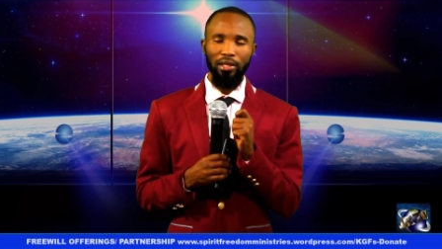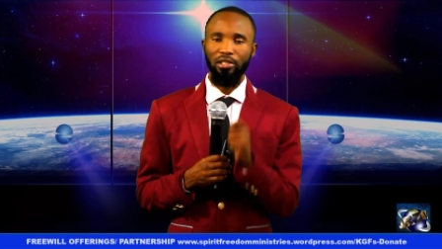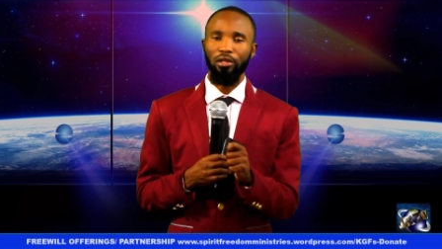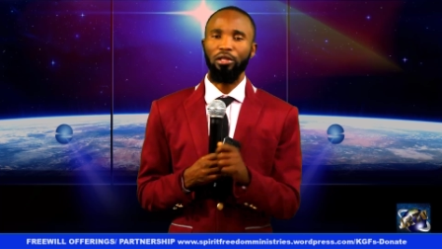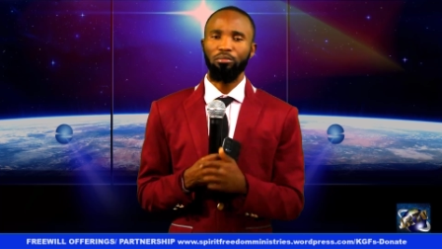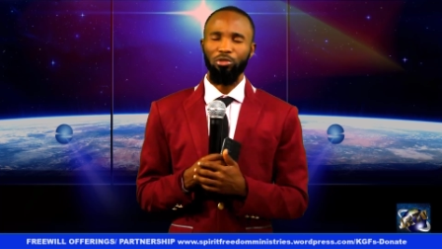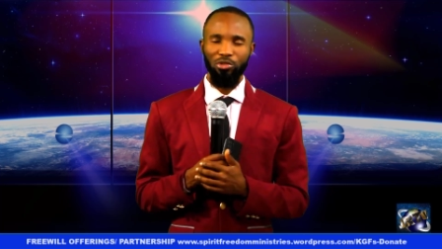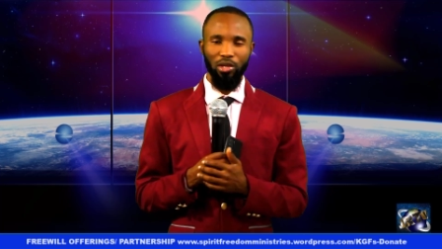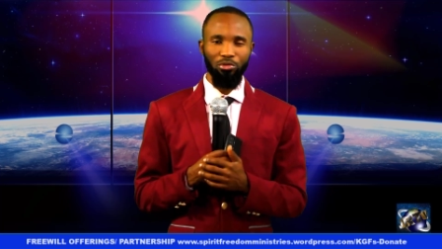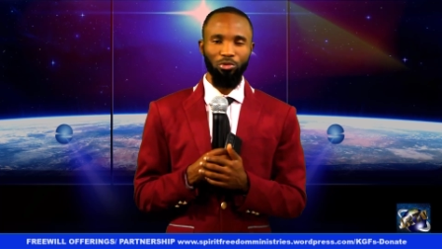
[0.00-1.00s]
I tell them
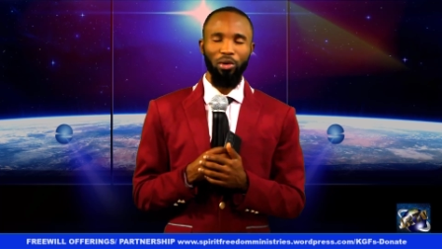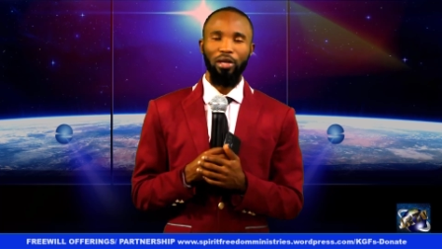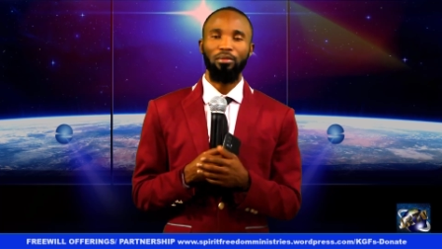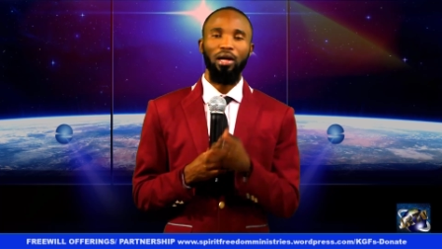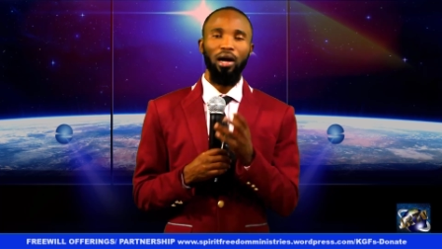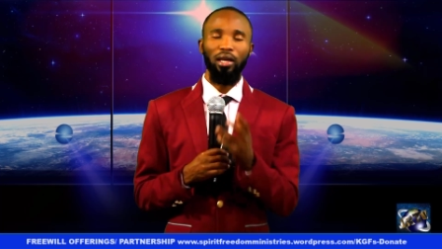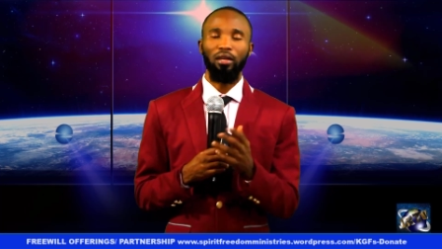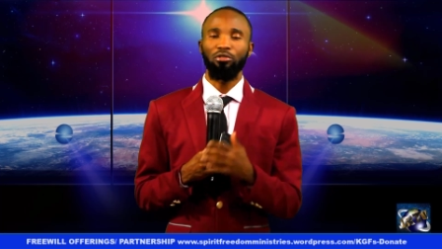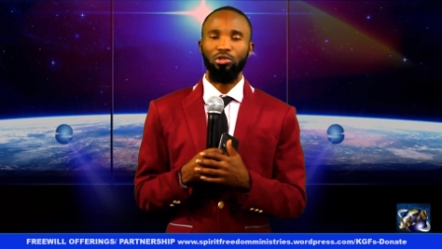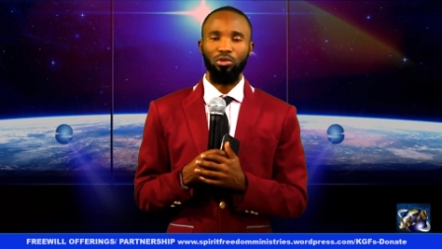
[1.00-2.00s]
to subscribe. I
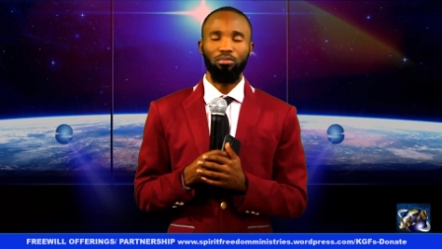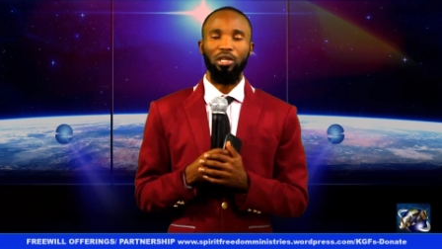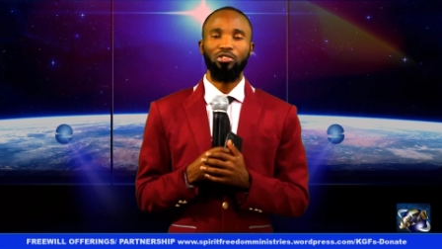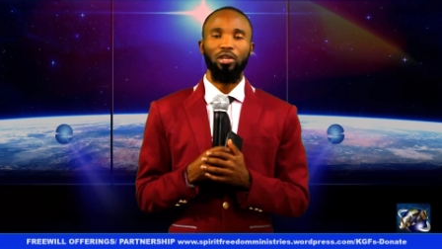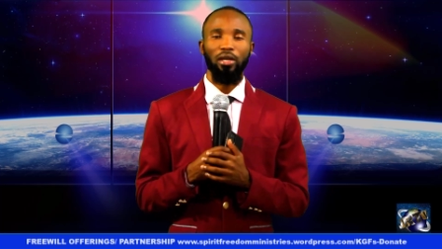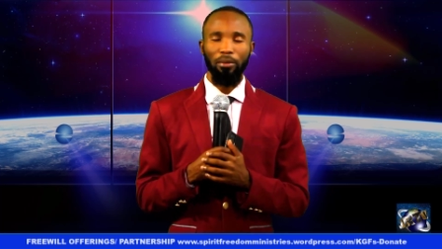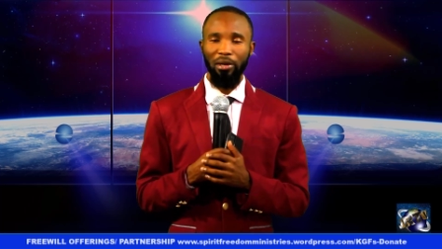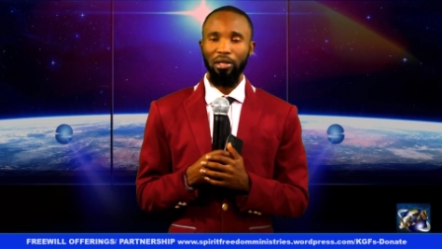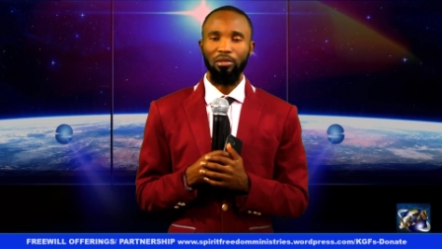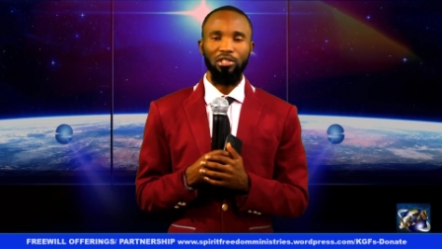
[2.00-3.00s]
love you so much.
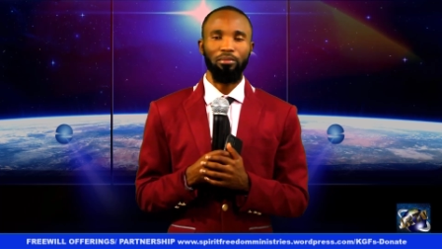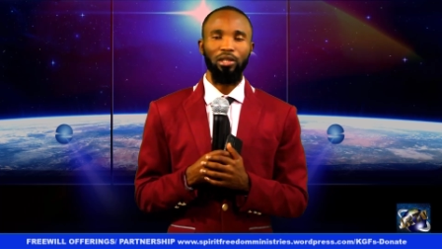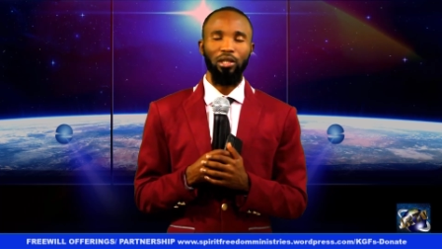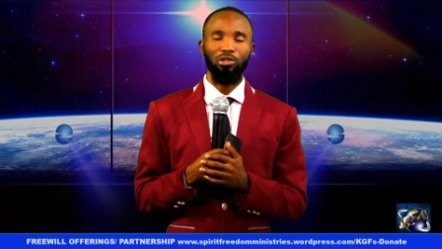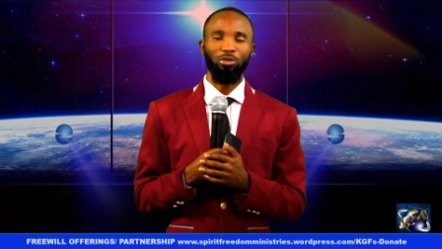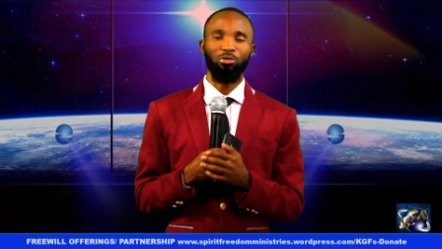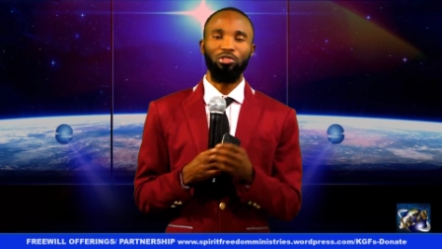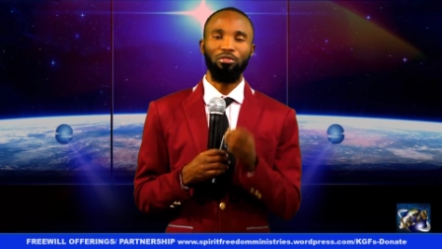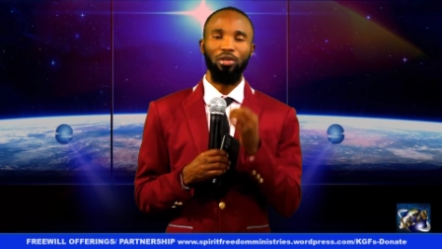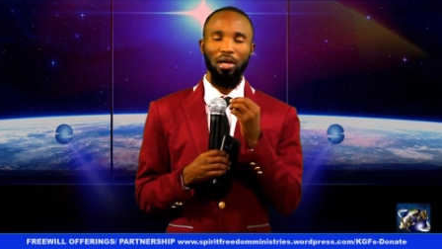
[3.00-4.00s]
My name is Yamkela
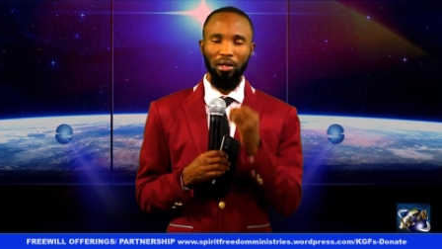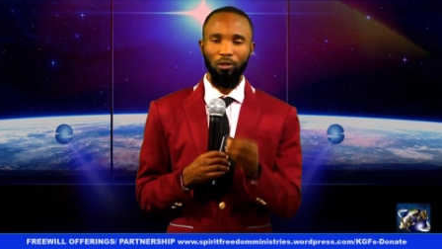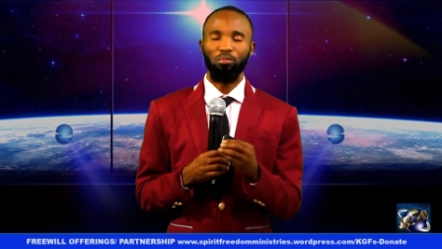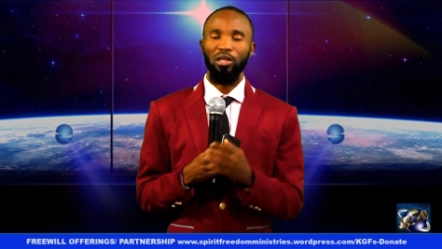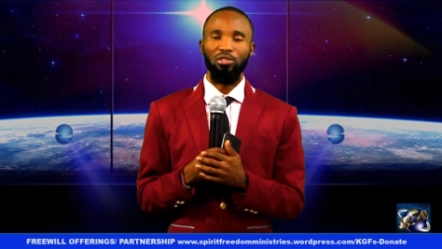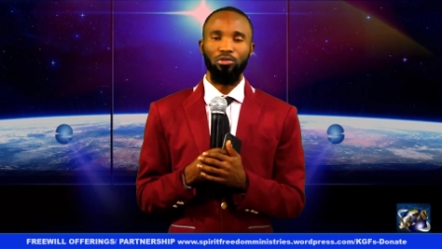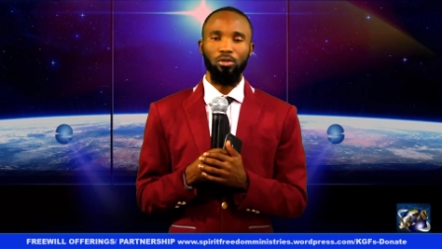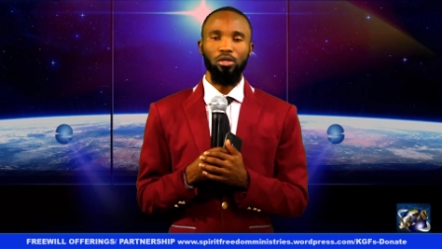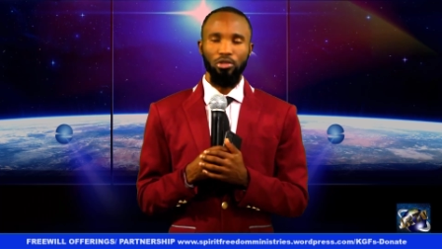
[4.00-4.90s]
Joseph. God bless you.